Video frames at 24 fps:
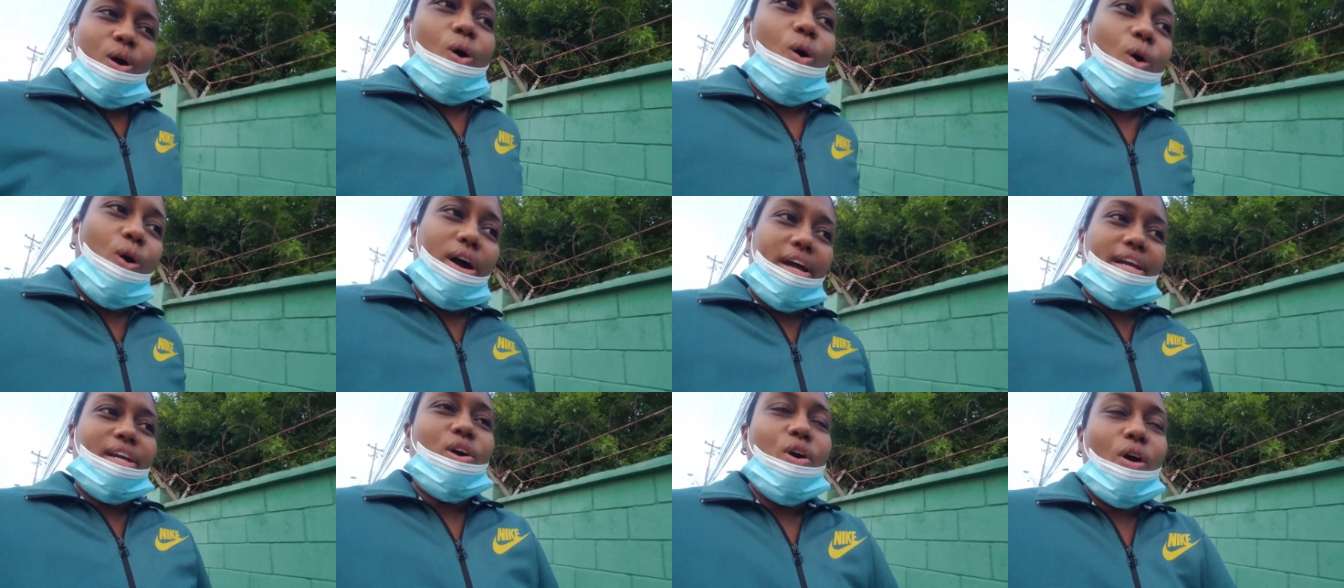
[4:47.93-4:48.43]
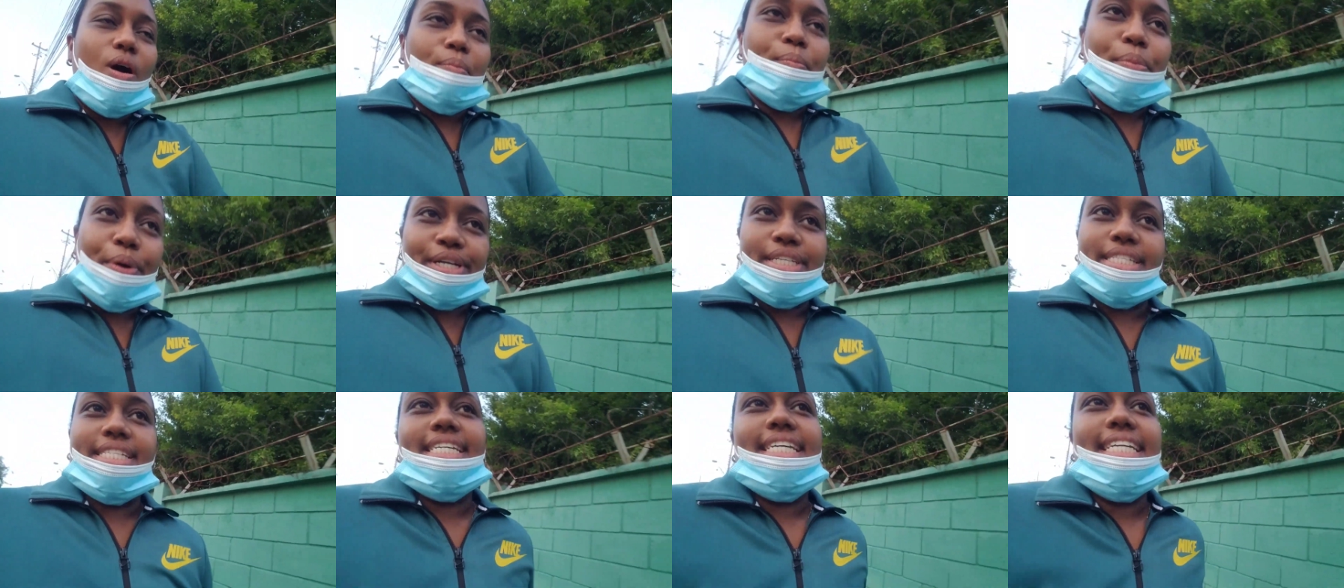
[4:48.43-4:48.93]
or
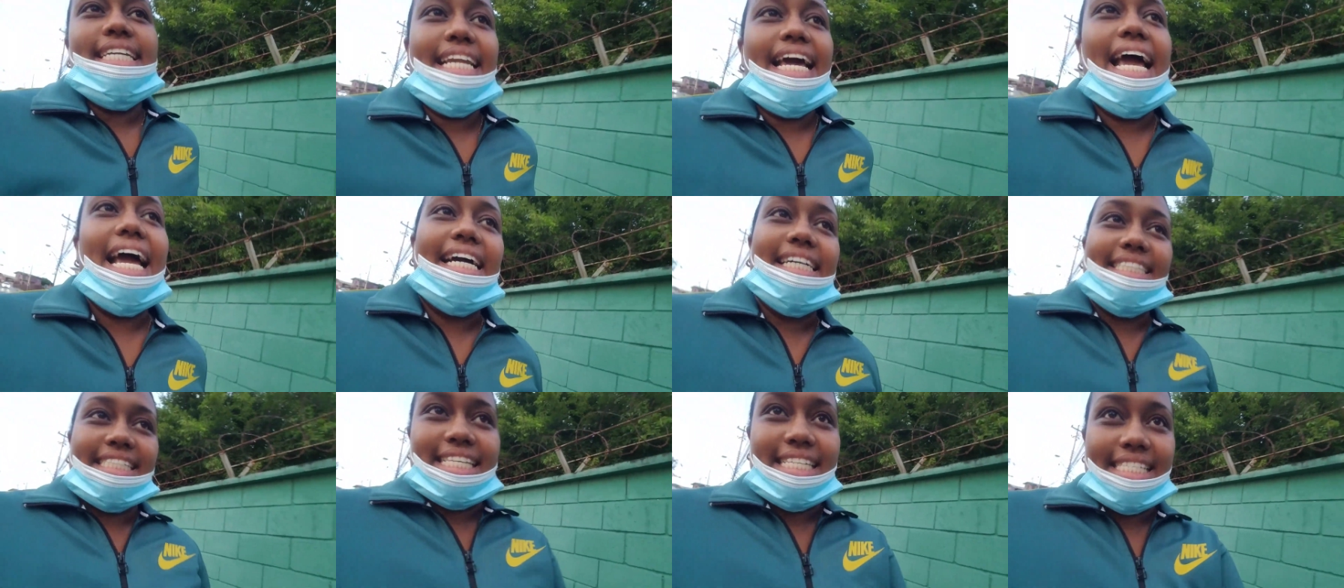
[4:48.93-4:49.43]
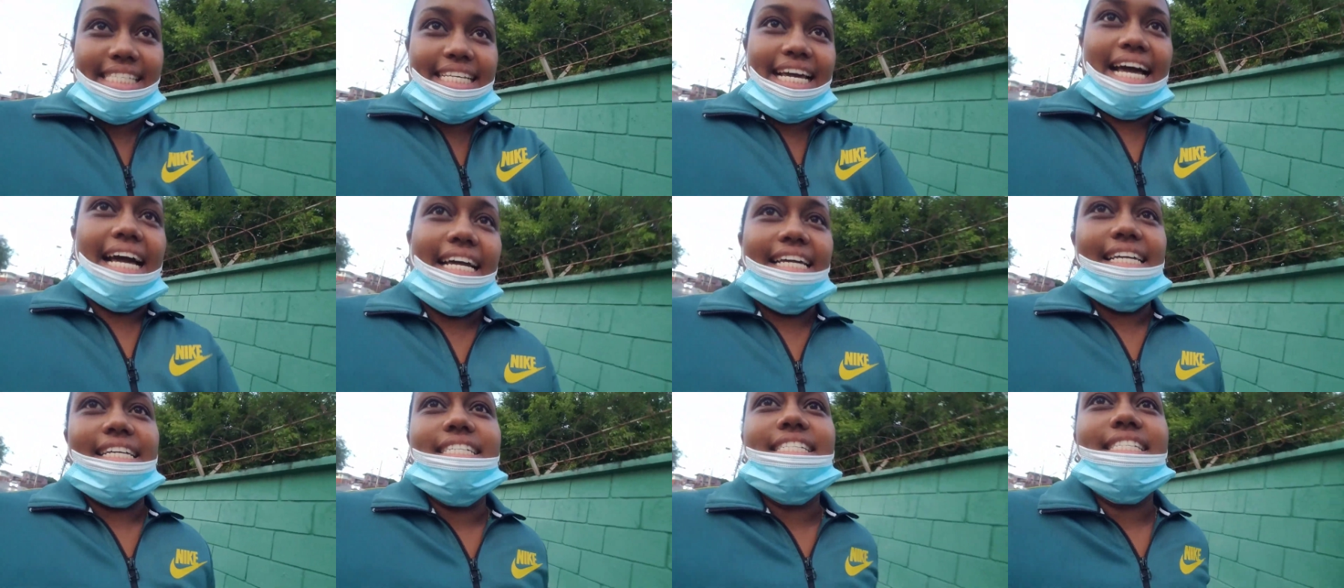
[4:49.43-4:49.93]
incorporating
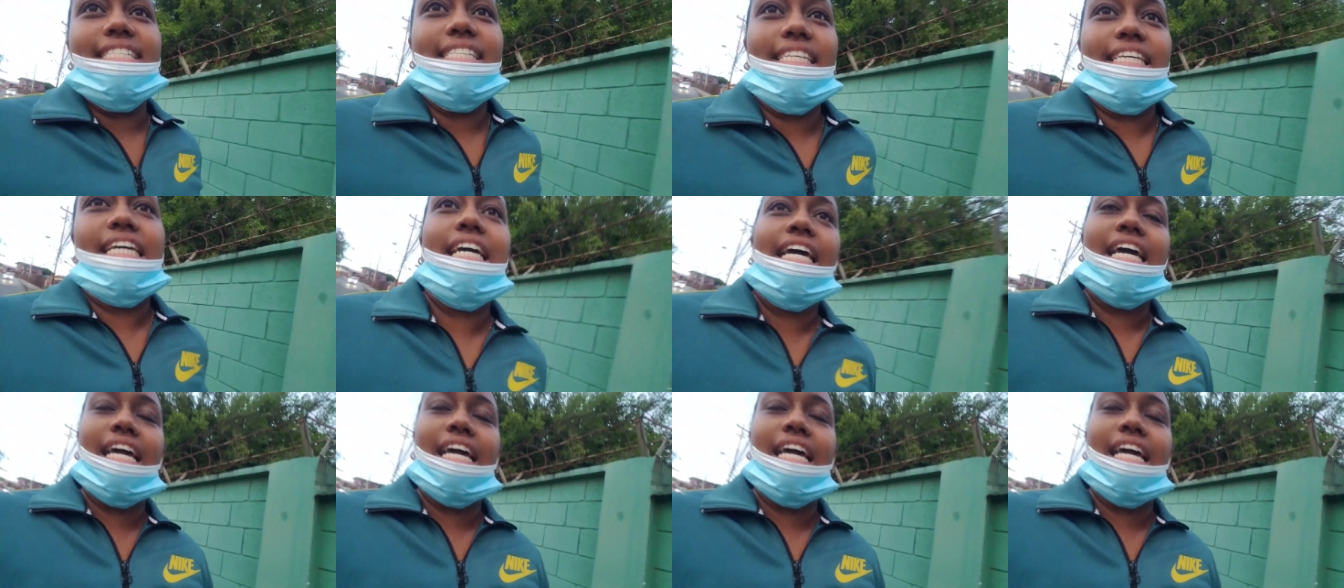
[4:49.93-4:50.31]
exercise